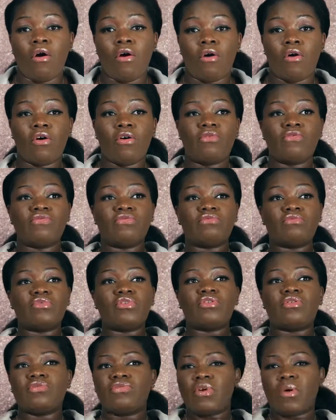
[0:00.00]
or,
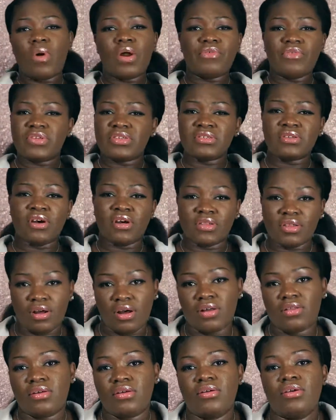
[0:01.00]
for one reason or
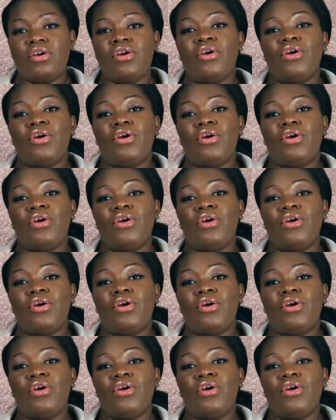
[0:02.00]
the other,